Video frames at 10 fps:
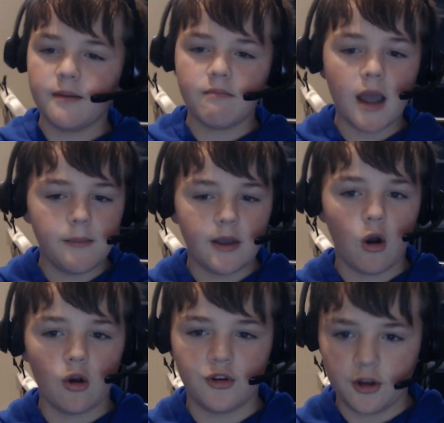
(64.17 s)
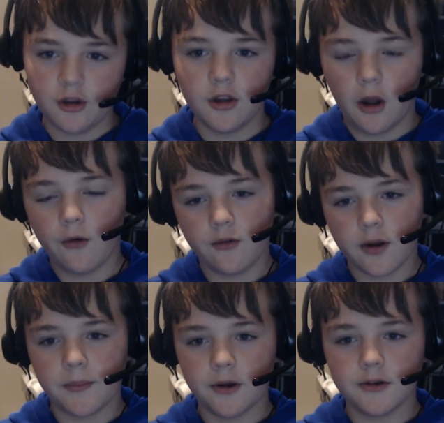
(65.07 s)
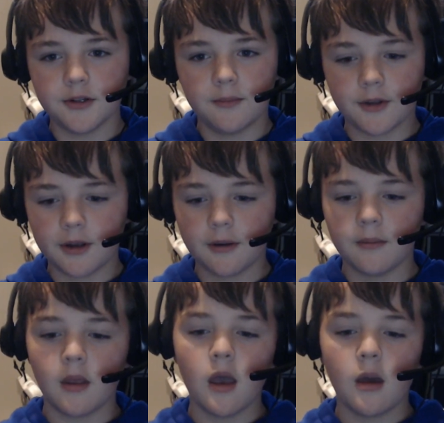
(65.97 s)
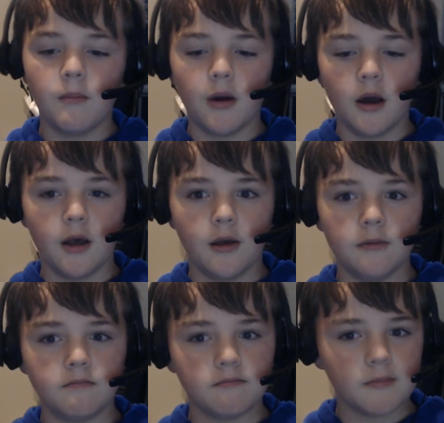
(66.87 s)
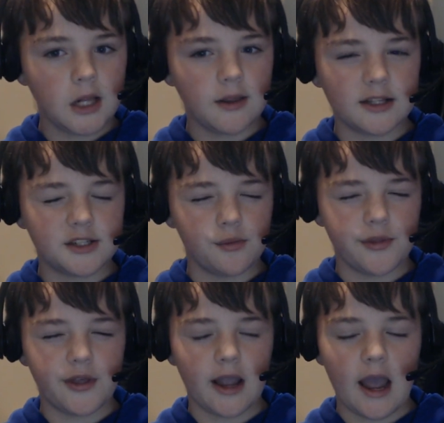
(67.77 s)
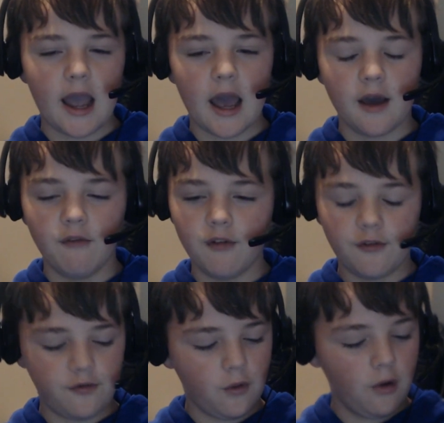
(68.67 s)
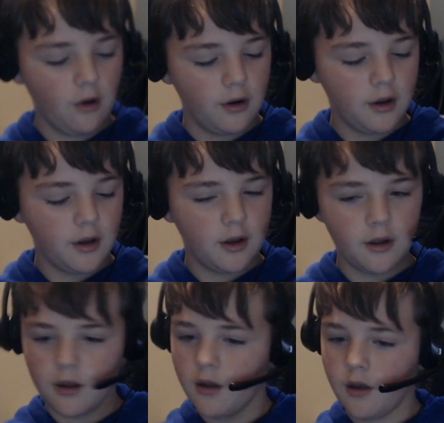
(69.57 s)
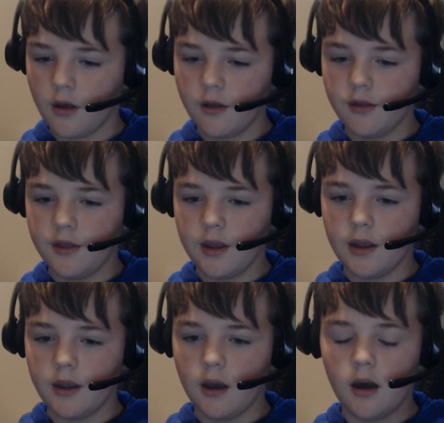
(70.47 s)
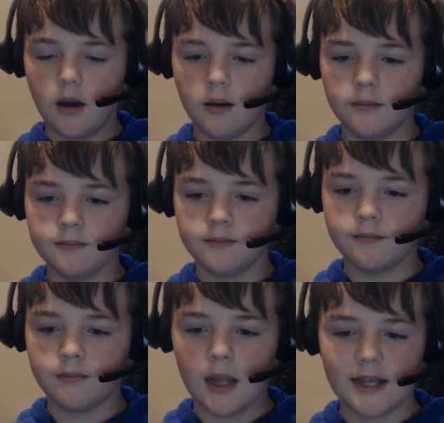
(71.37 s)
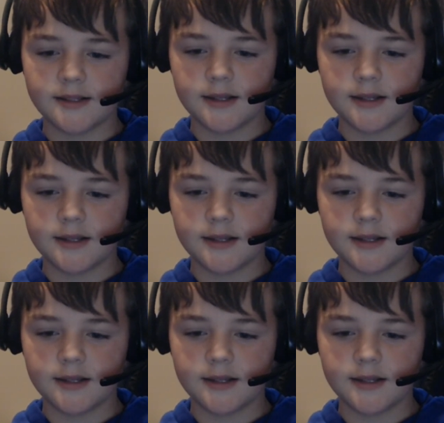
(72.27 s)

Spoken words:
be hard to grip it or something. But that's the only thing I have for the plastic.